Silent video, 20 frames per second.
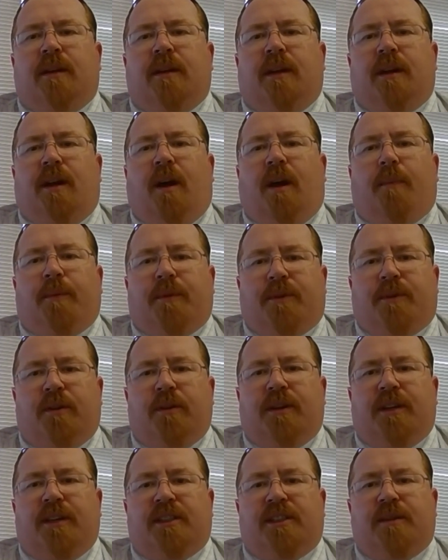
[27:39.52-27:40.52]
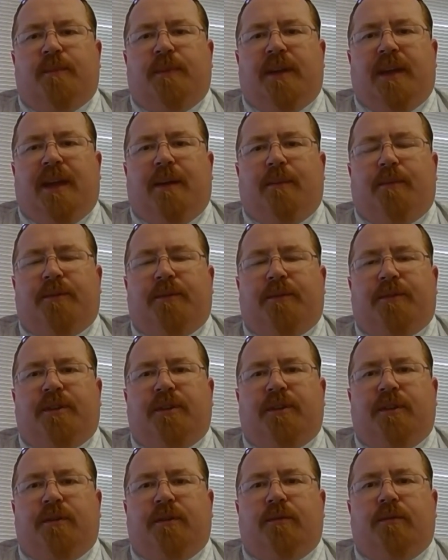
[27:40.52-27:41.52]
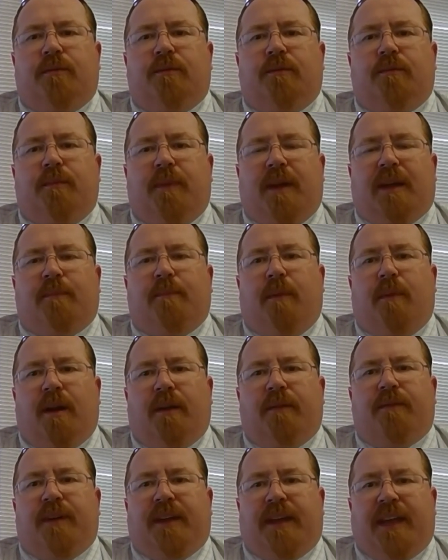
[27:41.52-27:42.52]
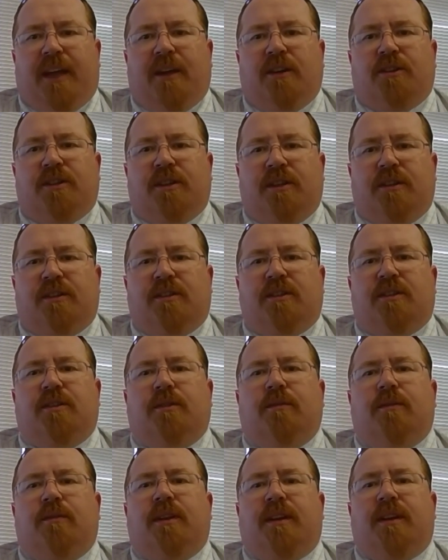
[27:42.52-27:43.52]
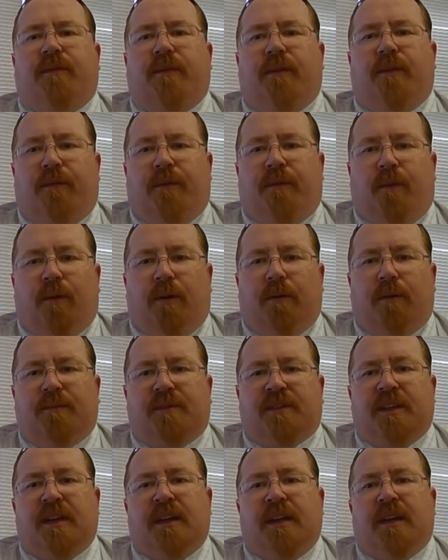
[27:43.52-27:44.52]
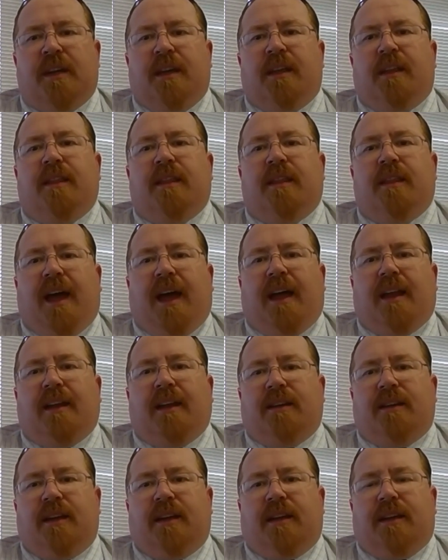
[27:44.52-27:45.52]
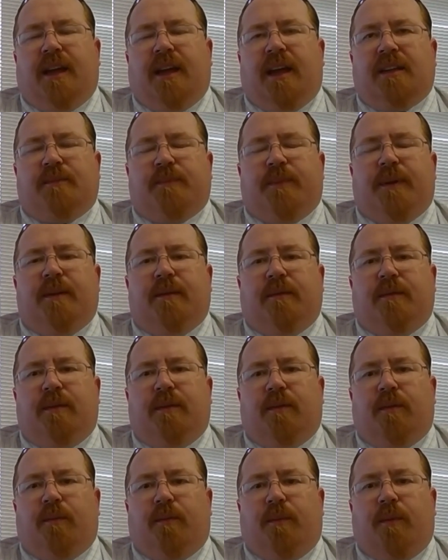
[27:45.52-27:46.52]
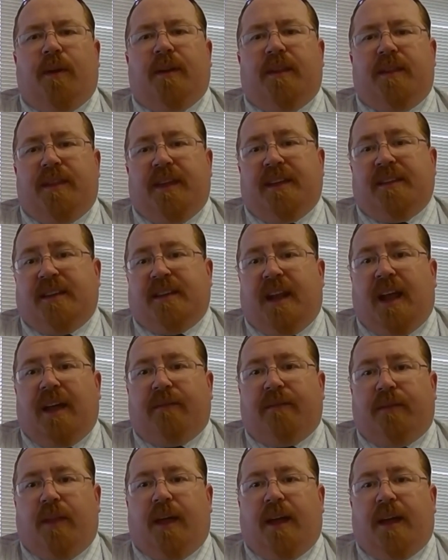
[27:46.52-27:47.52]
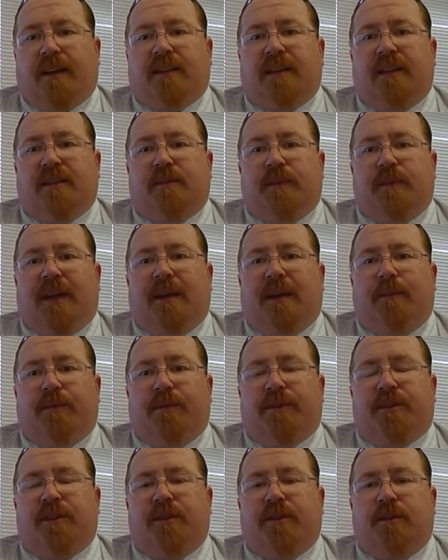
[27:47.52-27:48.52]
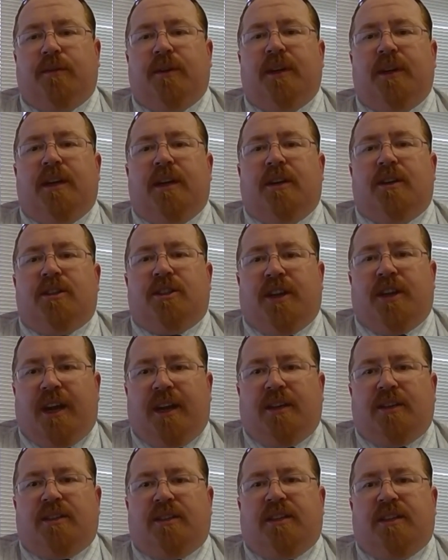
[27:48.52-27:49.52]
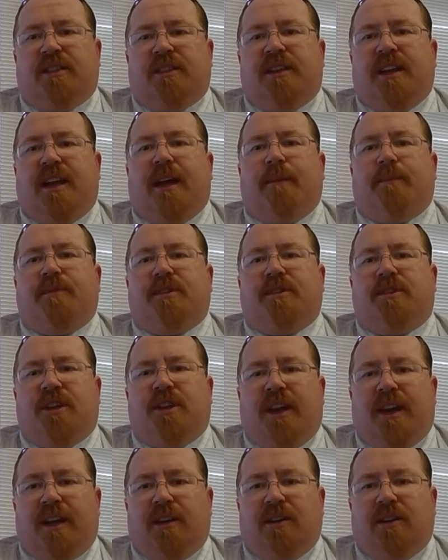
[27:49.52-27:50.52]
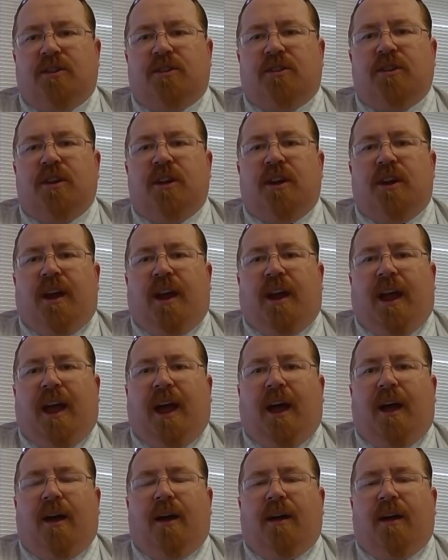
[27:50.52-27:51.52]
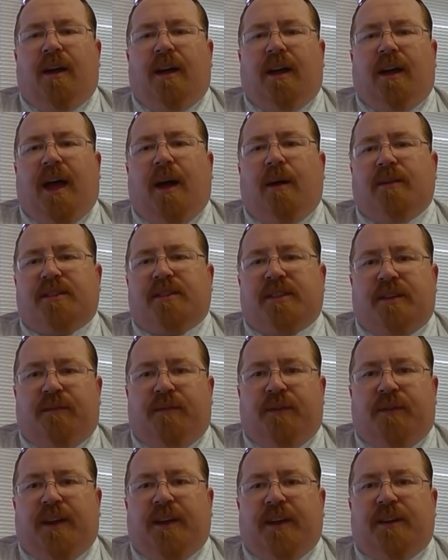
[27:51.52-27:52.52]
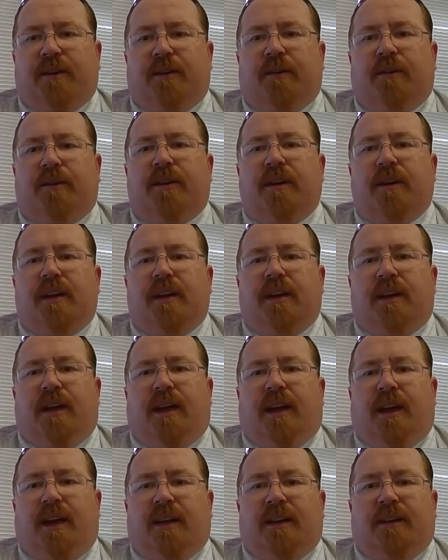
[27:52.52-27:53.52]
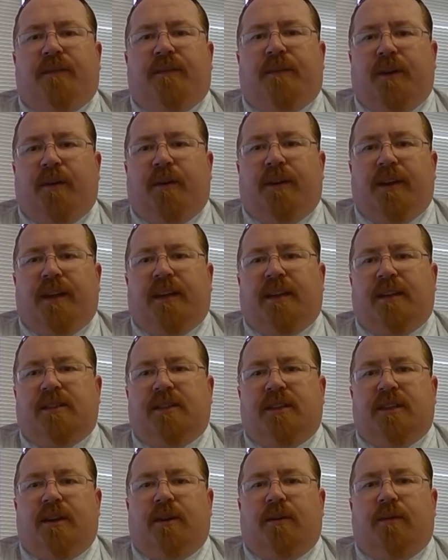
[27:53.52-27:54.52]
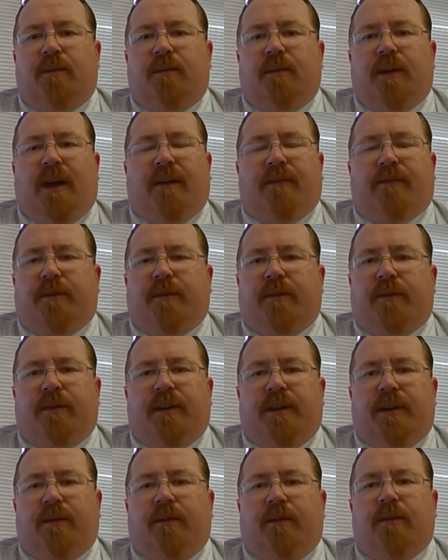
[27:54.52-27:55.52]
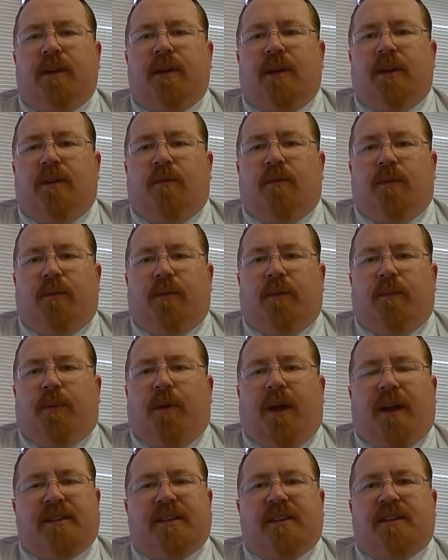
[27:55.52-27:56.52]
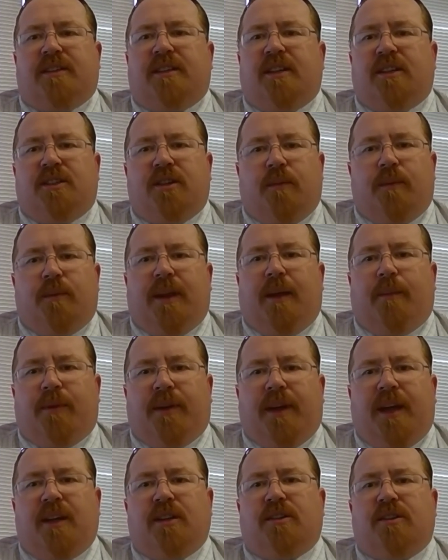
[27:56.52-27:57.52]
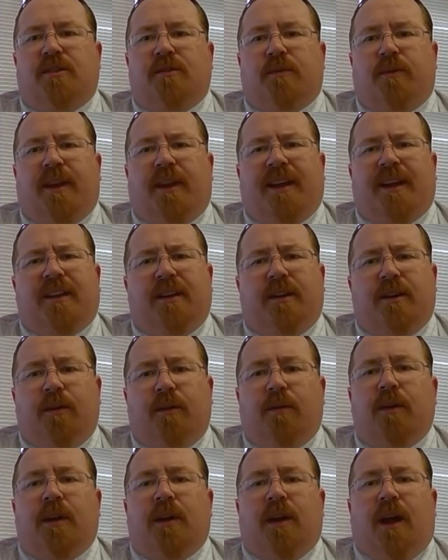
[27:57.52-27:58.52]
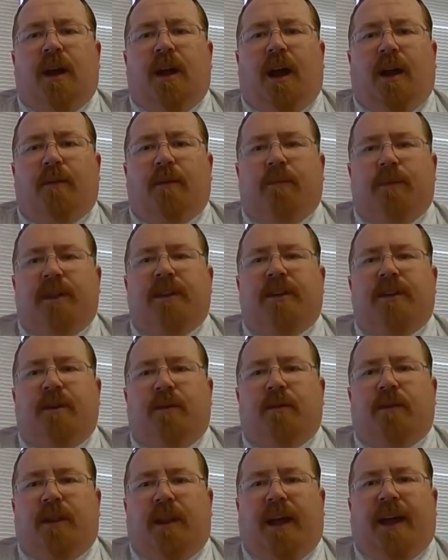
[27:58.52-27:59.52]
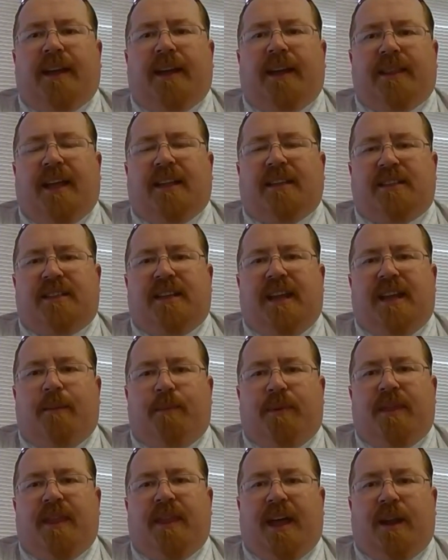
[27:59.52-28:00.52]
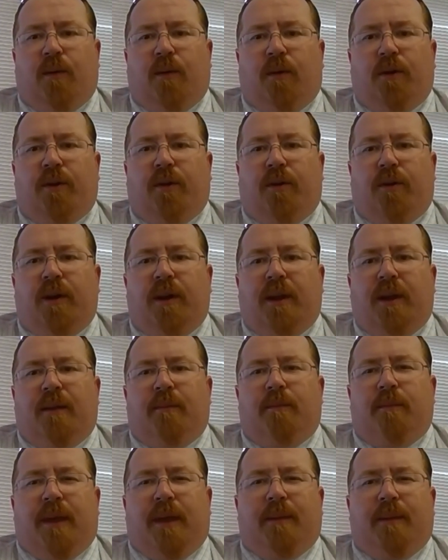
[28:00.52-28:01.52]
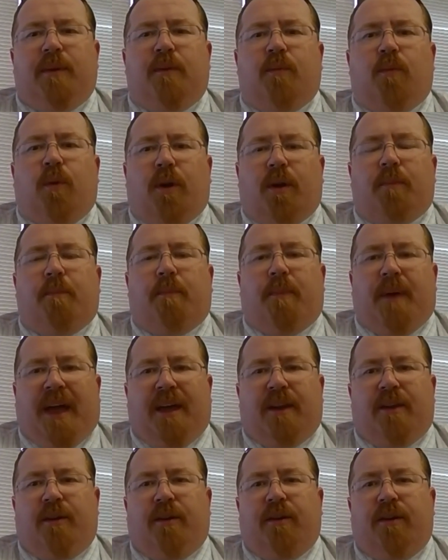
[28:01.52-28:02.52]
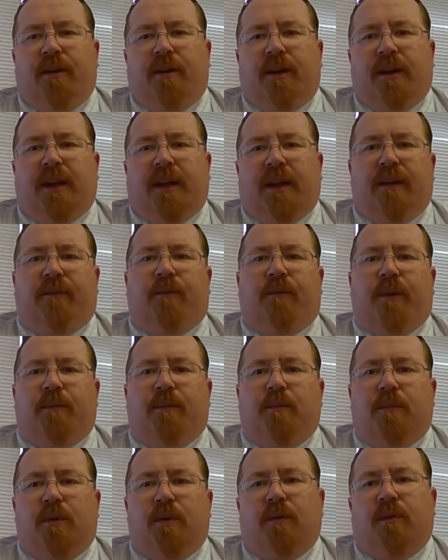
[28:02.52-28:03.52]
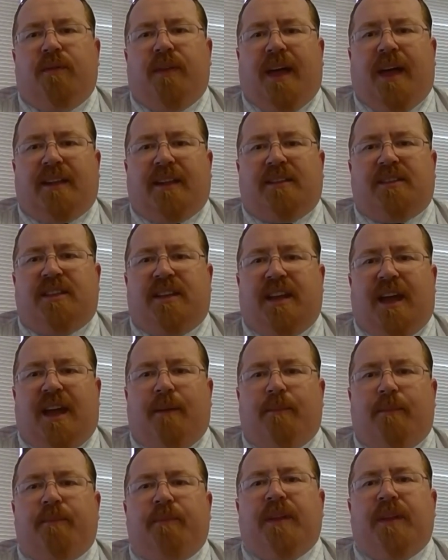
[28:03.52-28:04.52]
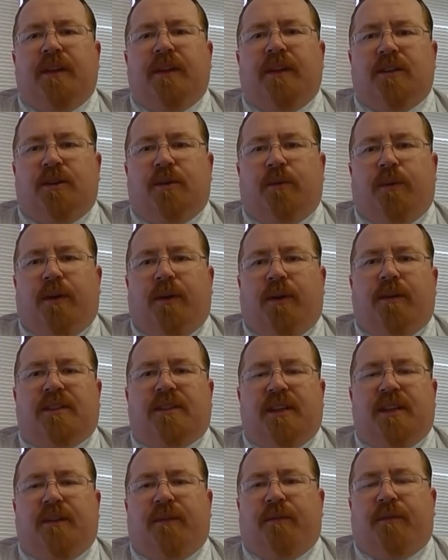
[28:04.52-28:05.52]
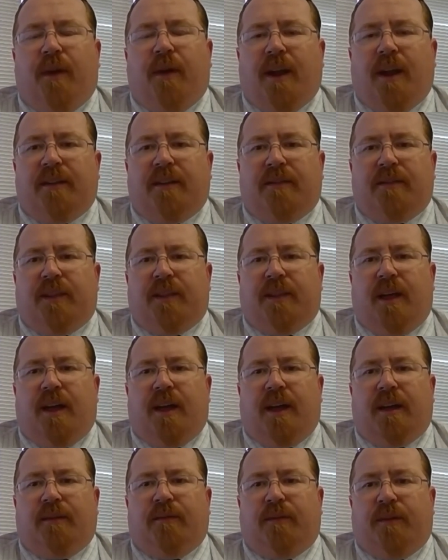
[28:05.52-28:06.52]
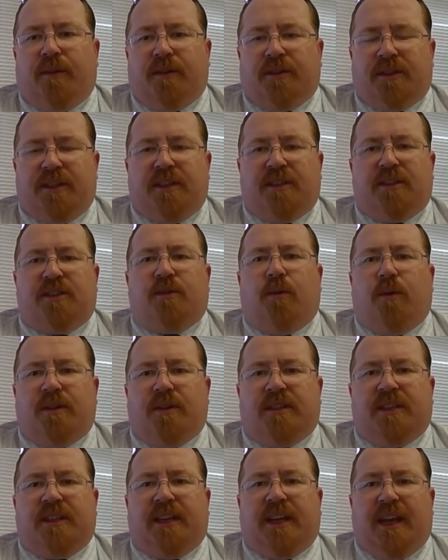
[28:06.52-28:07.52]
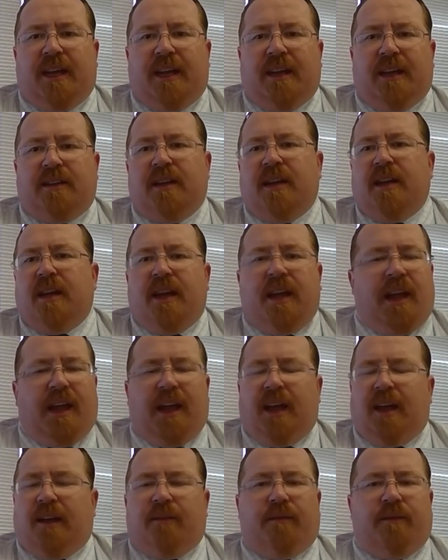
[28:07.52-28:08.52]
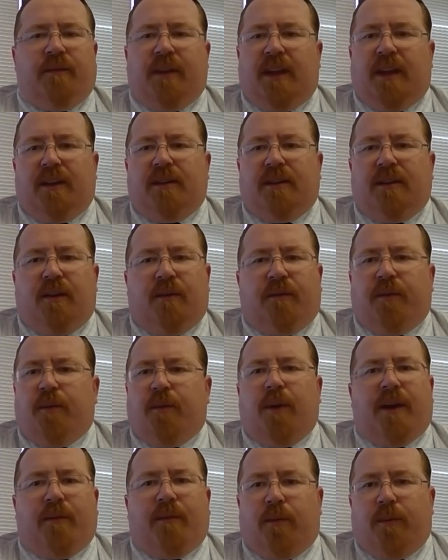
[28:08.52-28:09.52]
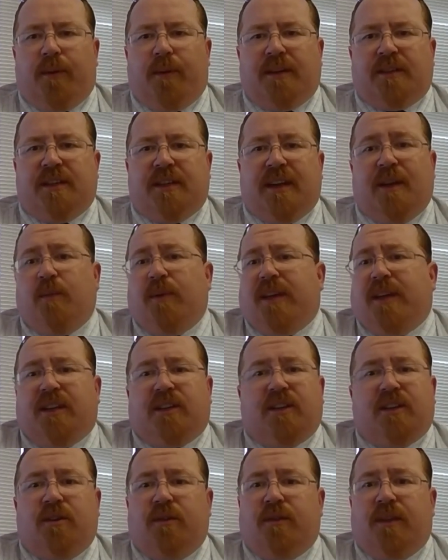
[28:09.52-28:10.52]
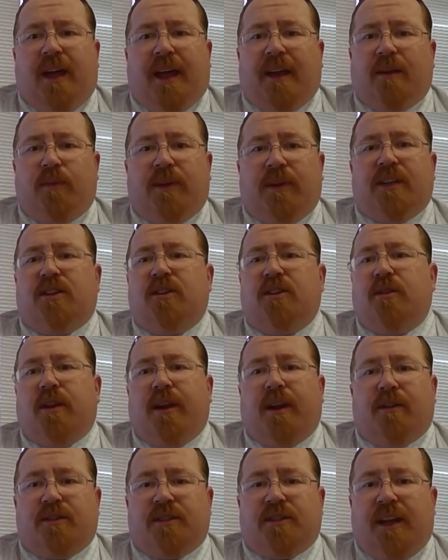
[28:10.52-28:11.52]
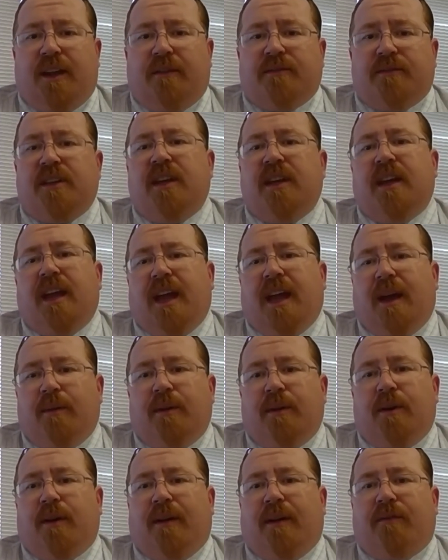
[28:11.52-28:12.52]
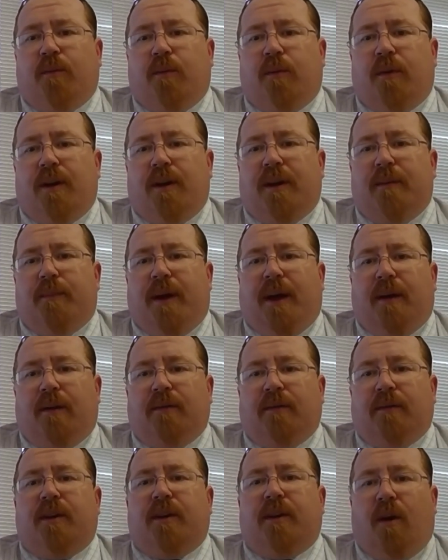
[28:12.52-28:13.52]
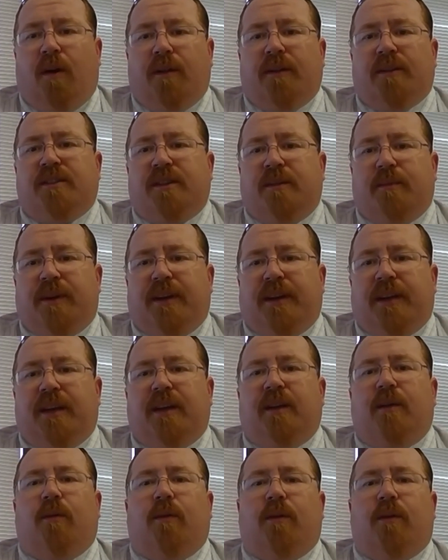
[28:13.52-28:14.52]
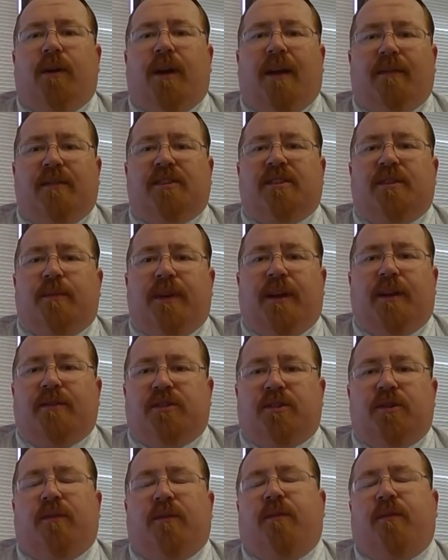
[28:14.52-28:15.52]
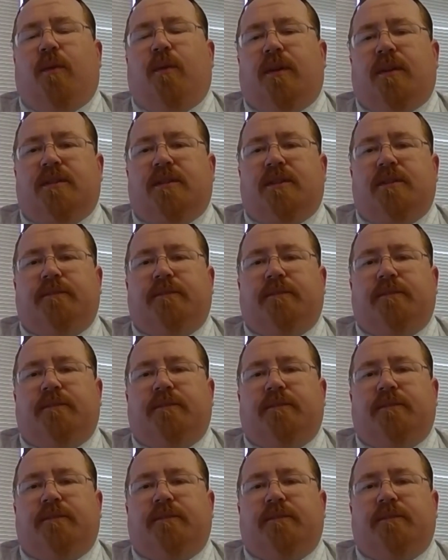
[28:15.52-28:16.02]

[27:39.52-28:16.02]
opportunities to be able to make modifications to the different forms that it has been one of the things that I've liked is be able to change the steps, change how uh, how it's configured uh, to fit our needs. You know, after you know when we're processing so many applications, we're like, you know, I really don't like that step in that order. Maybe it'd work better if we move that step to where it's in the front of the line versus towards the end and and you know for whatever reason and we get to do that we get to do that ourselves and we don't have to worry about calling somebody or having somebody else do it for us